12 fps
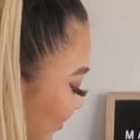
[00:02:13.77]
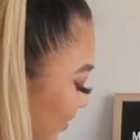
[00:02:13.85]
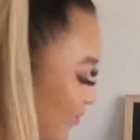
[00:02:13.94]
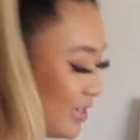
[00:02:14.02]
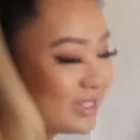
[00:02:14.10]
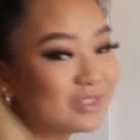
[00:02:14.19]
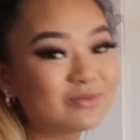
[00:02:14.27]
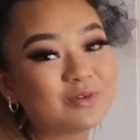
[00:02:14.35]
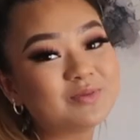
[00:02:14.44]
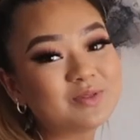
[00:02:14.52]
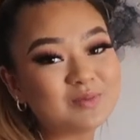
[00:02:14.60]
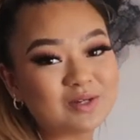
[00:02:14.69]
but it makes the
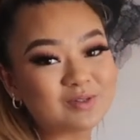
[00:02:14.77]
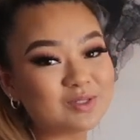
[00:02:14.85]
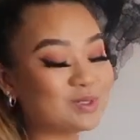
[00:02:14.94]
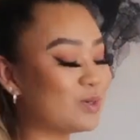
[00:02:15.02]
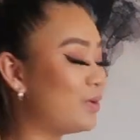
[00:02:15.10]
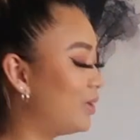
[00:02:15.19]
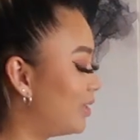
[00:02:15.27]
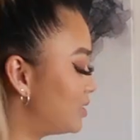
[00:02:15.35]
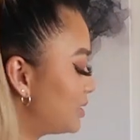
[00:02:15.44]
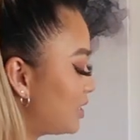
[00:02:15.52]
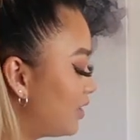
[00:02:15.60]
room smell so nice.